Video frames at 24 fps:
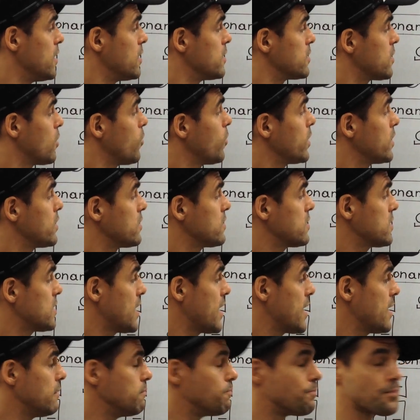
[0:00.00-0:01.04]
So we're going to
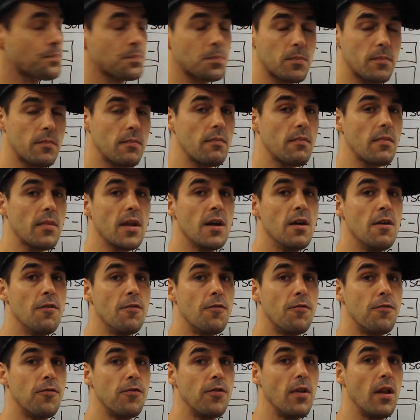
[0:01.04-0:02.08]
say
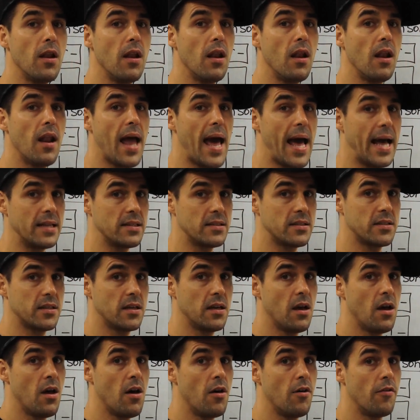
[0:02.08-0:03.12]
flat,
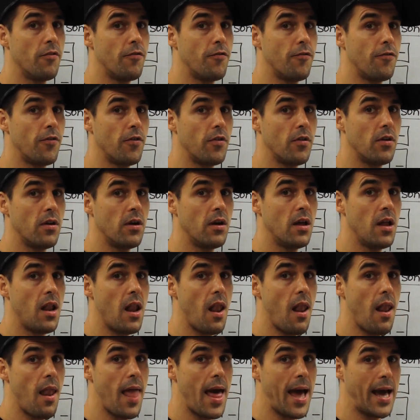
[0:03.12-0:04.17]

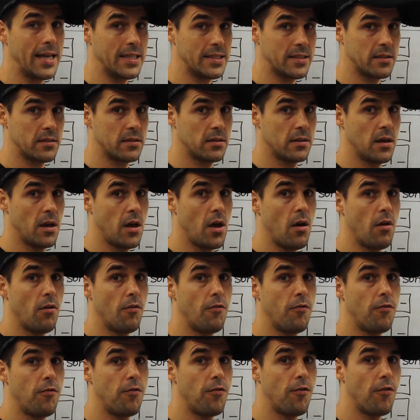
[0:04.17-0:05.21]
flat,
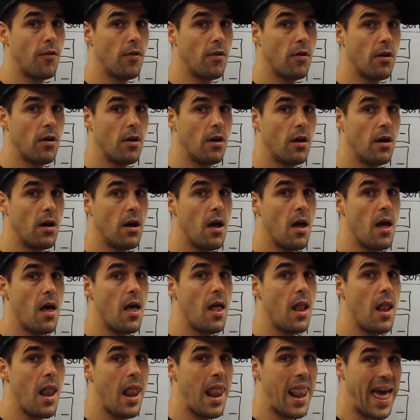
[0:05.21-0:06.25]

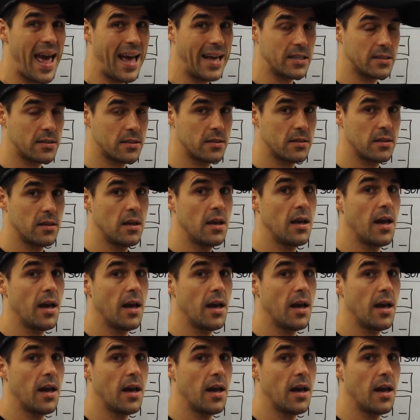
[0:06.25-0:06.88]
flat.